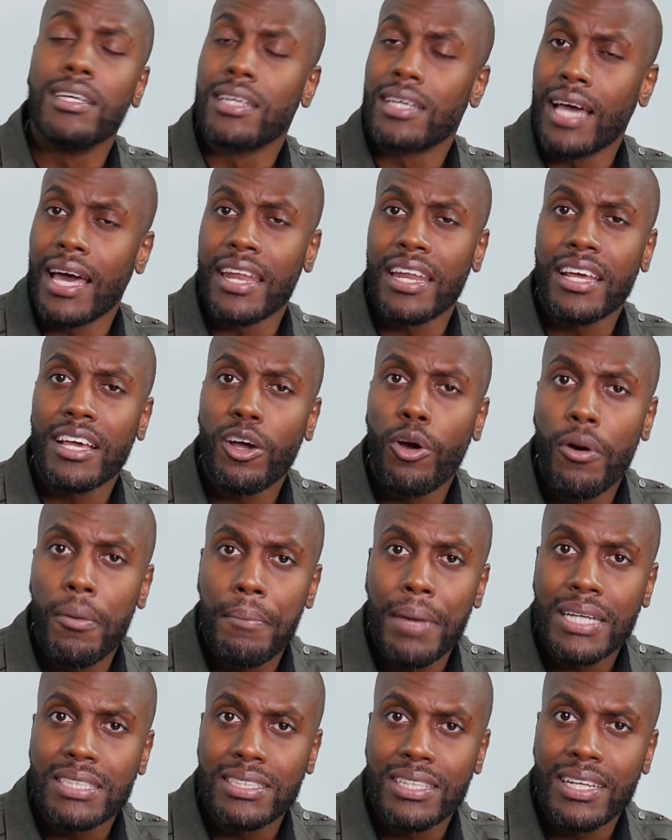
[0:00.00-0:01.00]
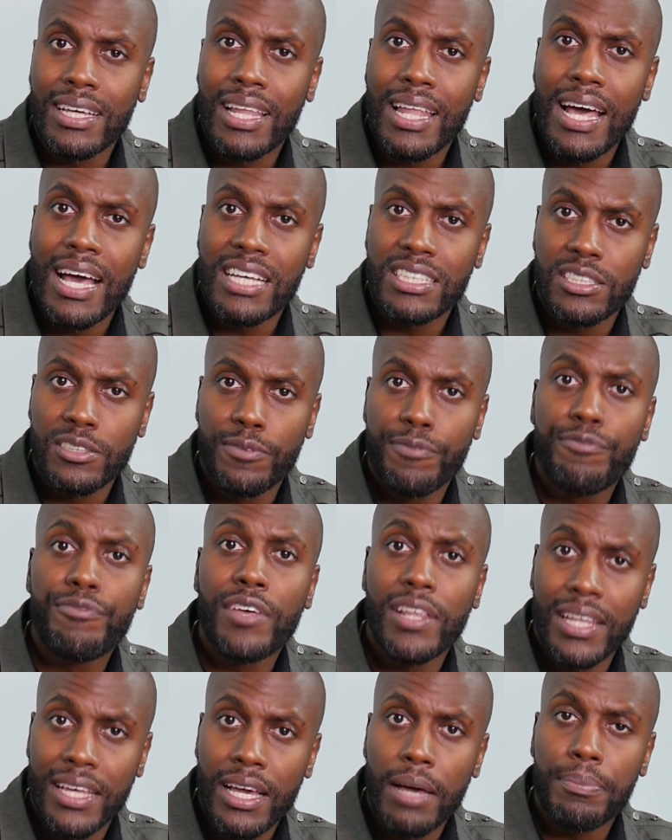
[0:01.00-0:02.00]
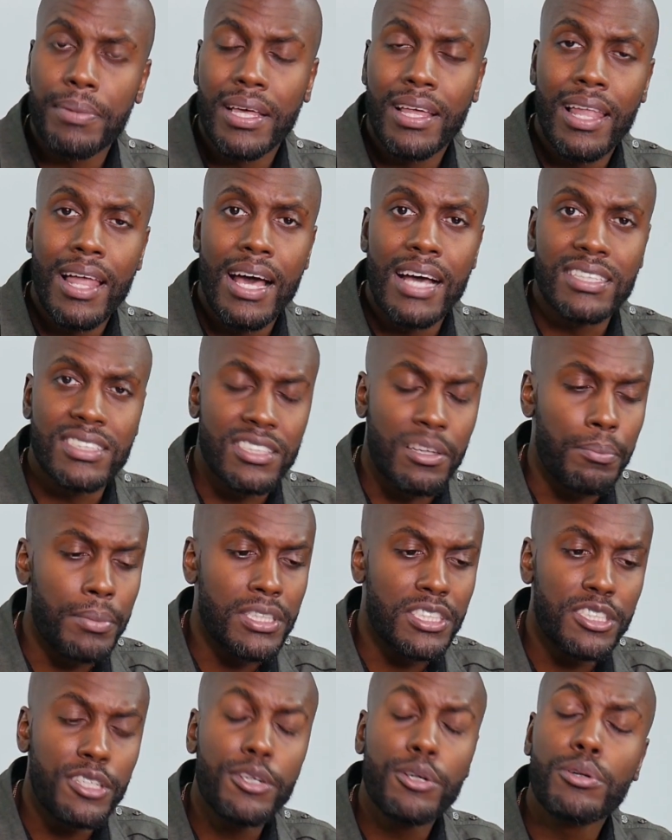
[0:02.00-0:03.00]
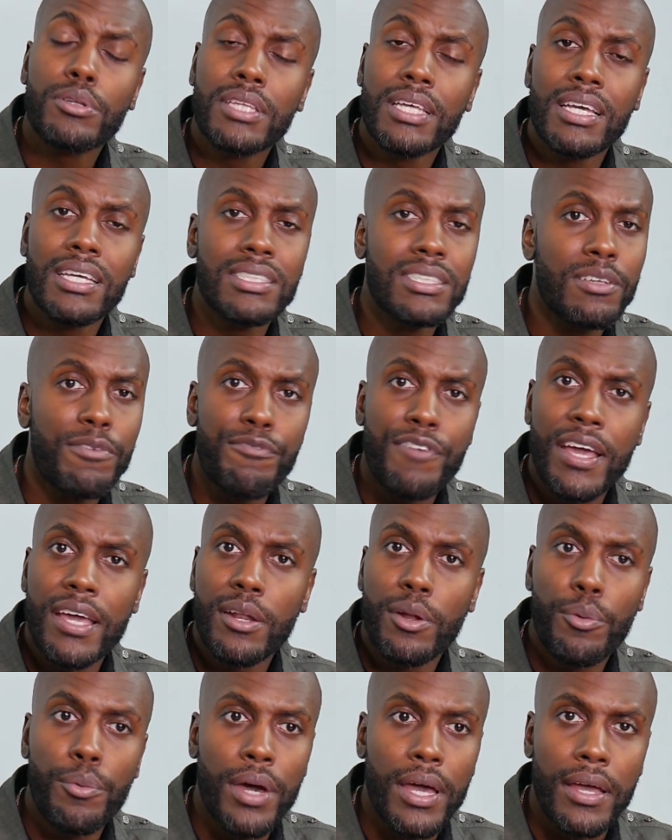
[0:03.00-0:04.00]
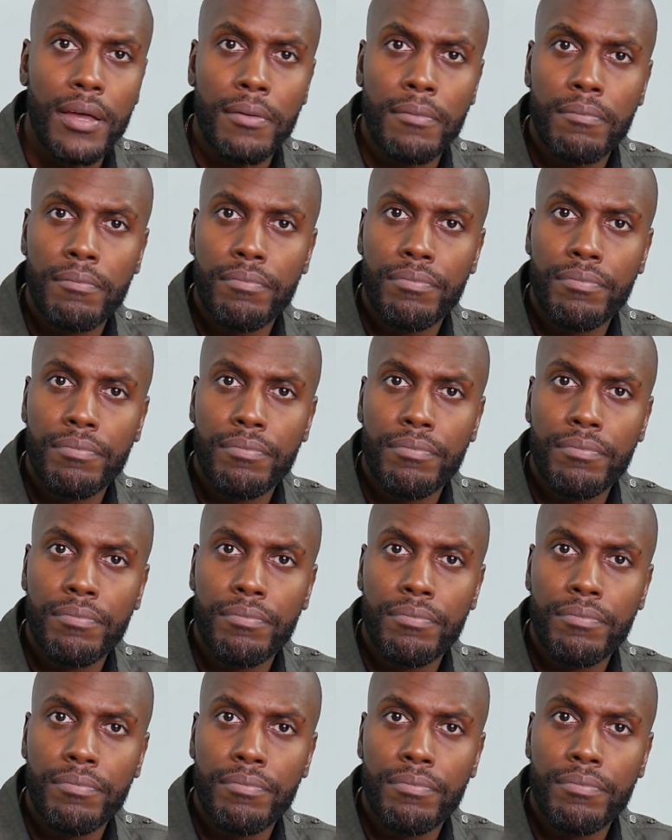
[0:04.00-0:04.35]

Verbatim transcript: kind of going back to the glass, filling up the glass, the material things fade away.